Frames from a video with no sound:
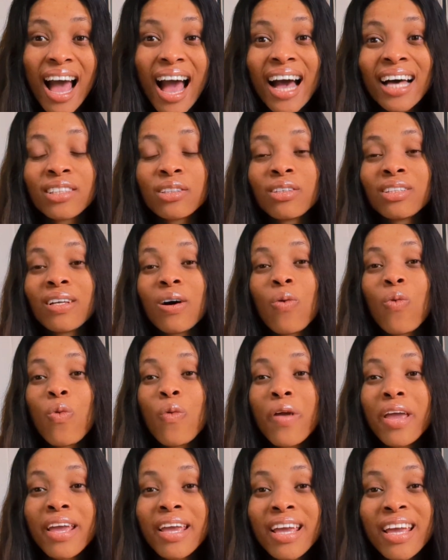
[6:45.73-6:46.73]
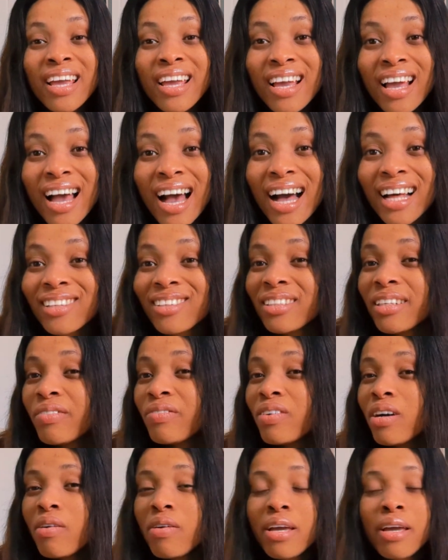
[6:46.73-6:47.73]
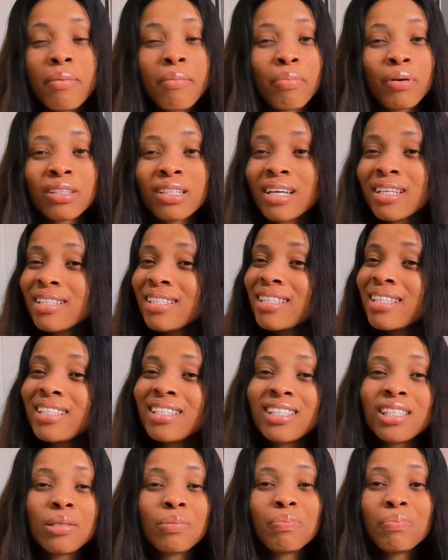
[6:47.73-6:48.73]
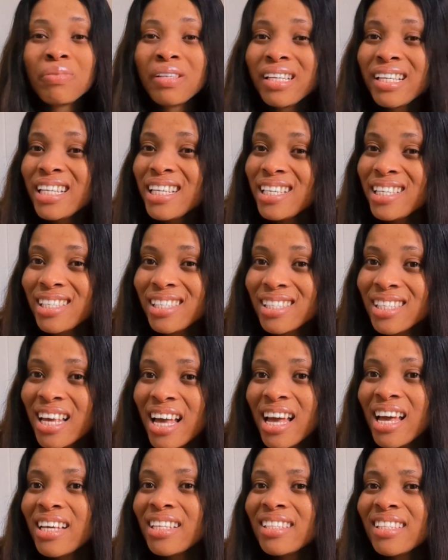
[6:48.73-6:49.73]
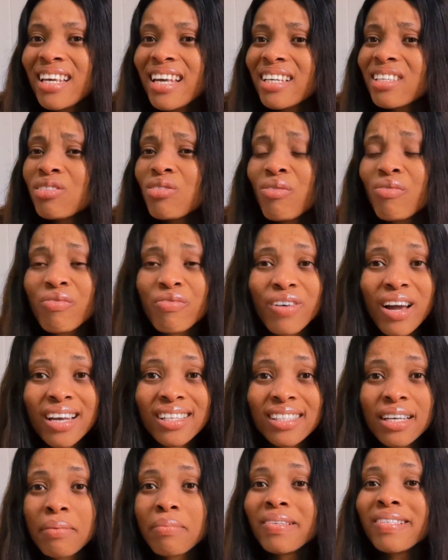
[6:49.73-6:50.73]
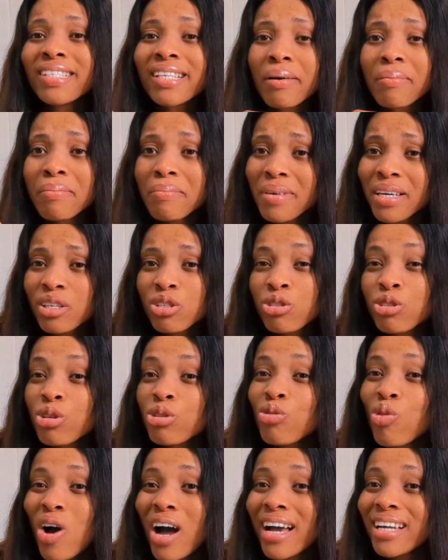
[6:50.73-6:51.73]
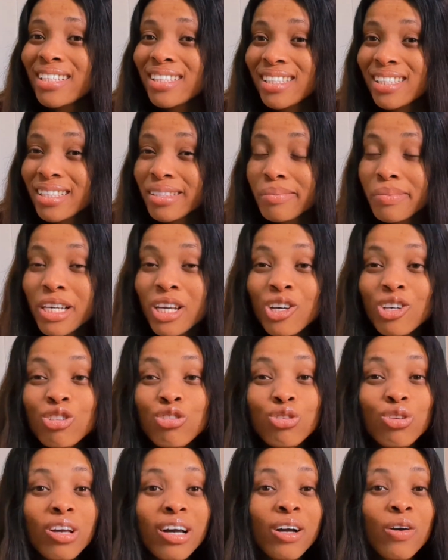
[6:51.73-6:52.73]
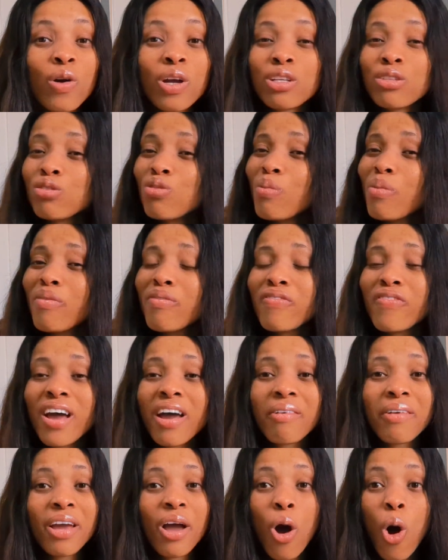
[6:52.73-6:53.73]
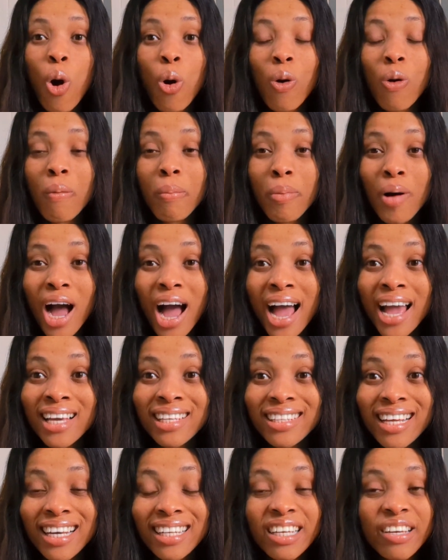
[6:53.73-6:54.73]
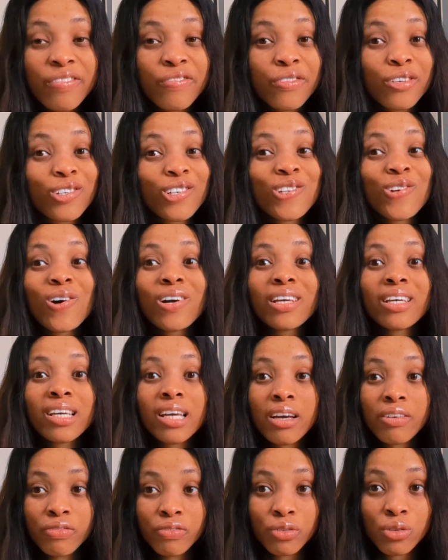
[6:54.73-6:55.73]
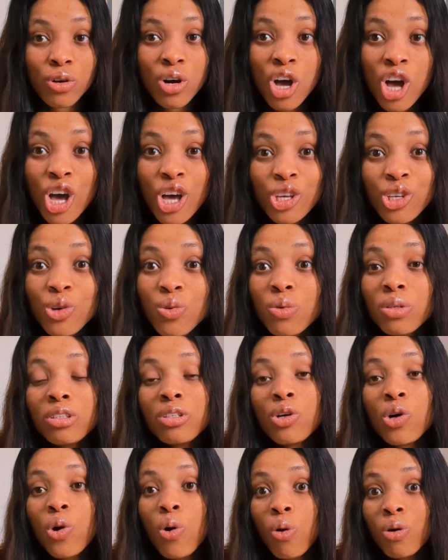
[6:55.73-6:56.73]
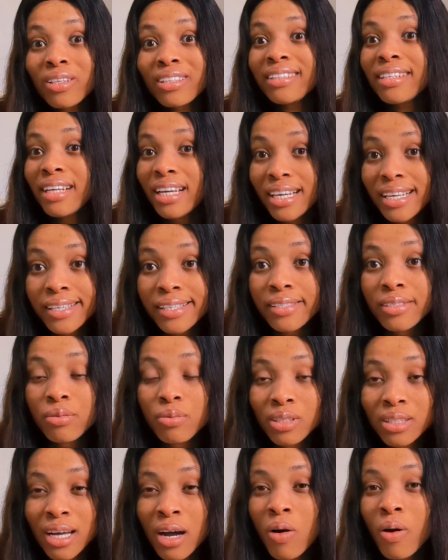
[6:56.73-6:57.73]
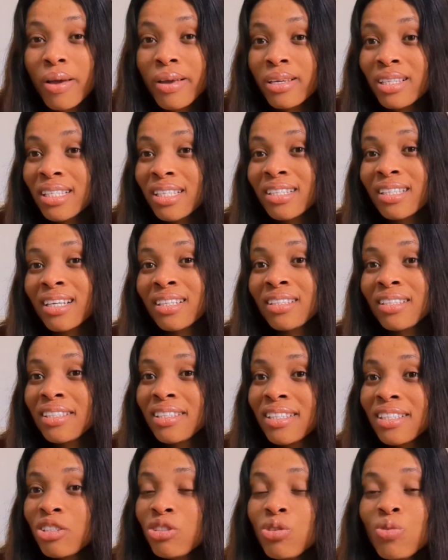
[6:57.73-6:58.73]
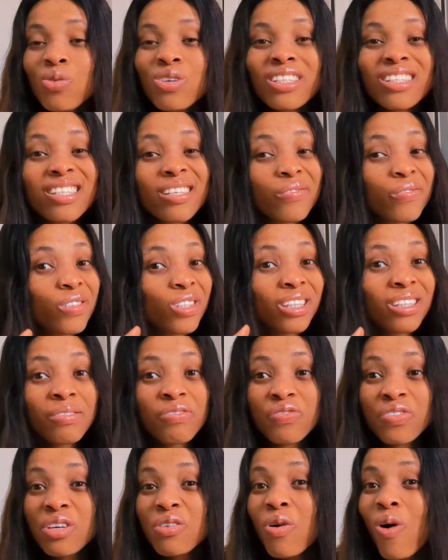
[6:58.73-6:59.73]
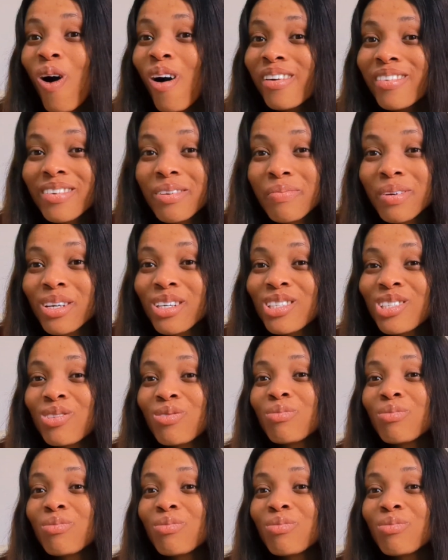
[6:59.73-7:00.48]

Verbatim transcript: Another way, another very important thing is please take some vitamins and make sure you are eating because you are going to be very occupied that if you're not careful you would go days without eating anything you won't even feel hungry because